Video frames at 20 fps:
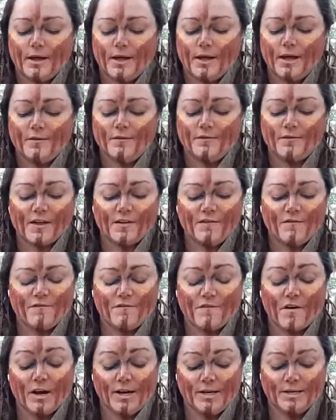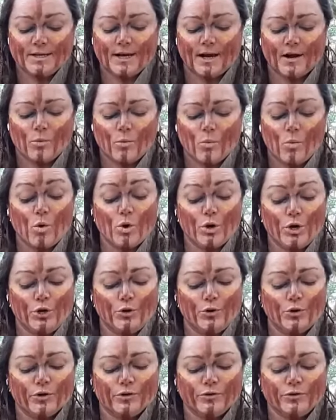"If they find out what you
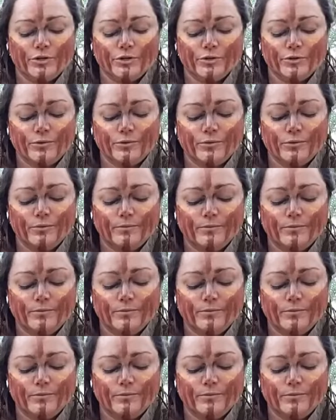can do."